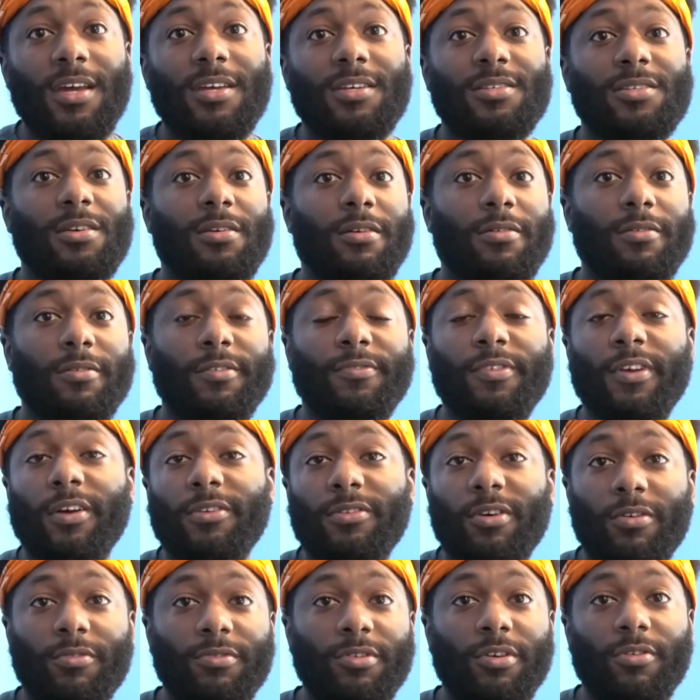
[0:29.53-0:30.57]
So if y'all
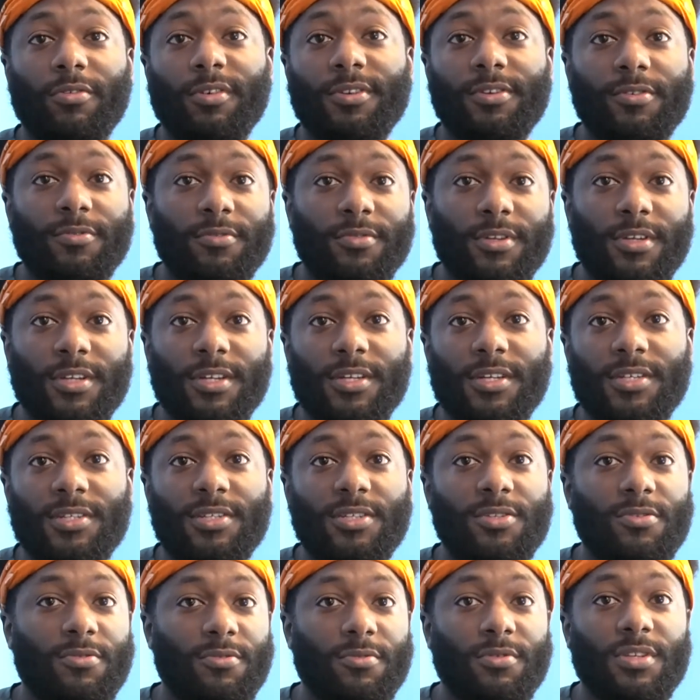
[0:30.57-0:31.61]
don't know what Dune
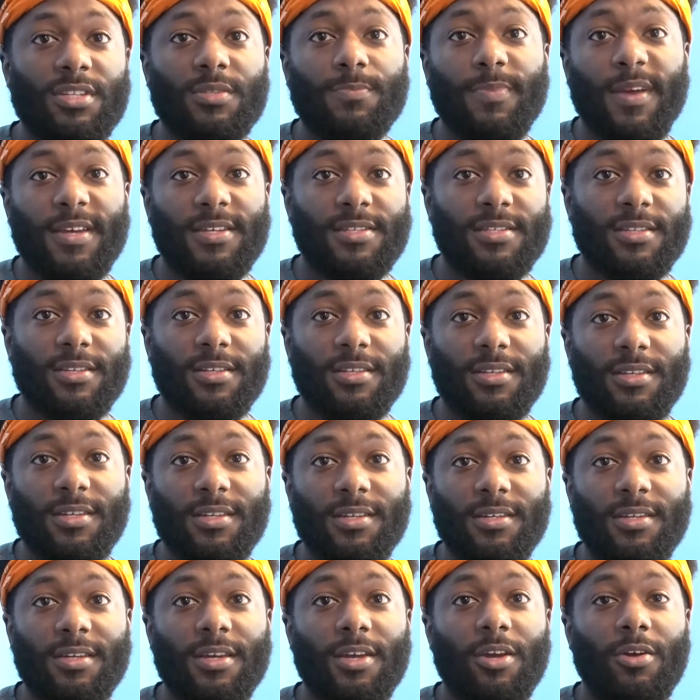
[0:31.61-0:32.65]
is, Dune is
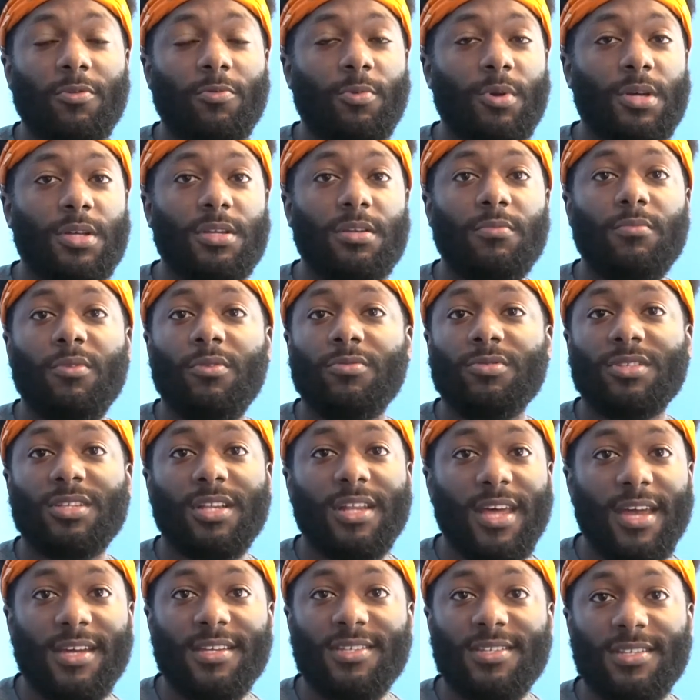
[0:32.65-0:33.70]
basically one of the most
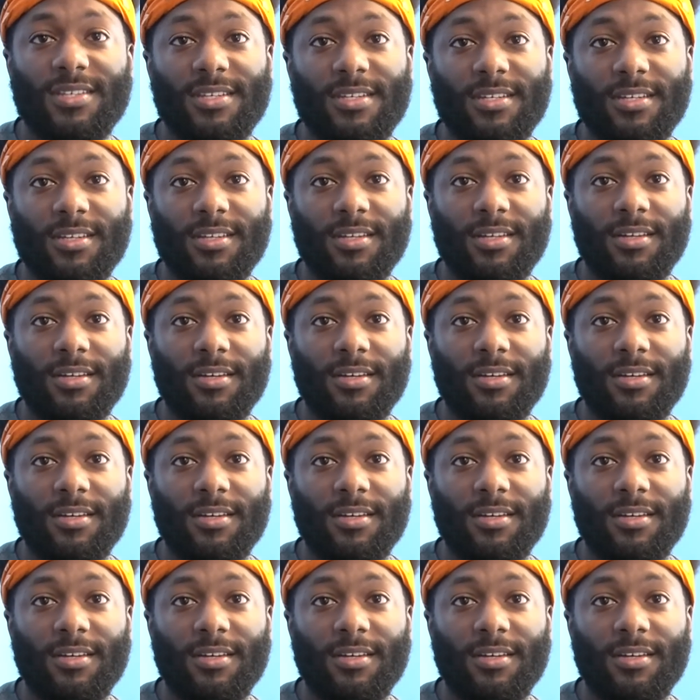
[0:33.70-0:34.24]
classic